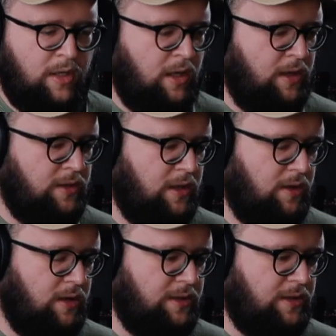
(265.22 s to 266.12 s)
So let's
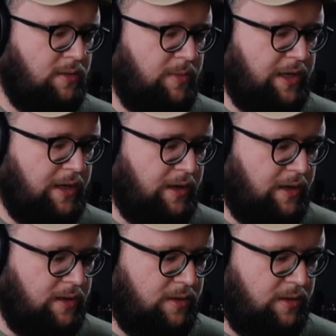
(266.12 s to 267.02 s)
start making a
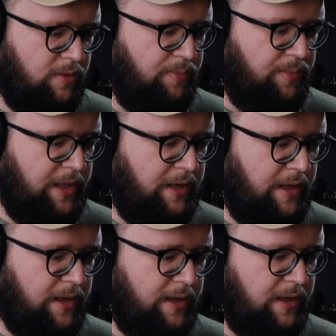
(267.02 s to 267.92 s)
little beat
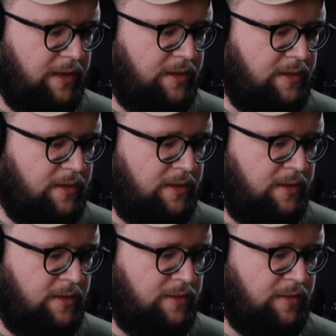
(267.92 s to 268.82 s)
here
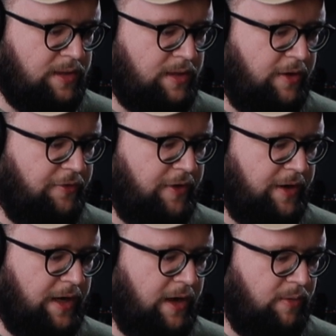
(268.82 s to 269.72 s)
so we can start figuring
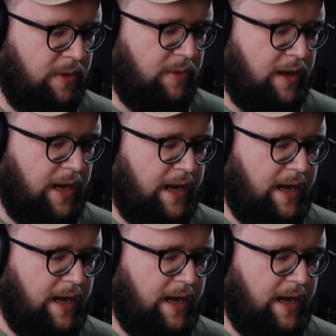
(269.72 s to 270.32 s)
out where we're at.